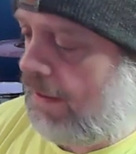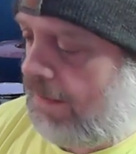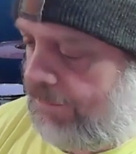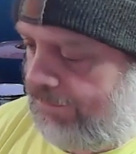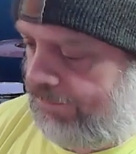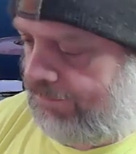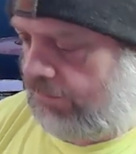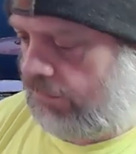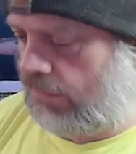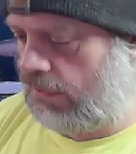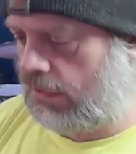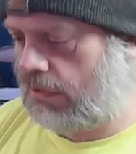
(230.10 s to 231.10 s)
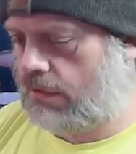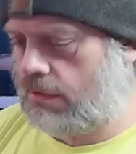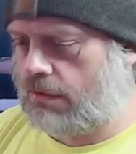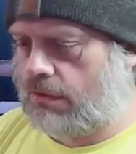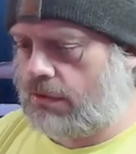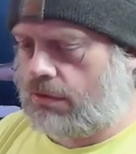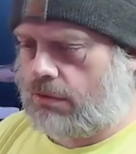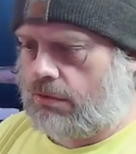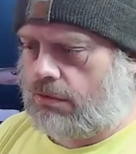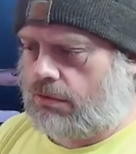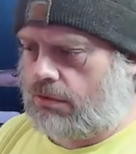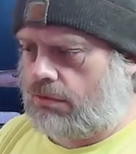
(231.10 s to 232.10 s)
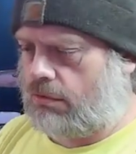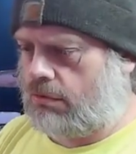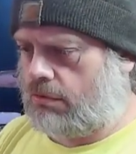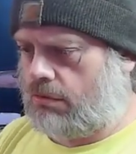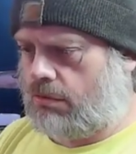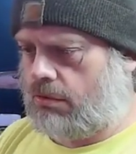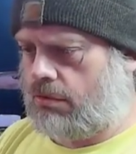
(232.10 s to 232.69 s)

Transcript: (no one is talking)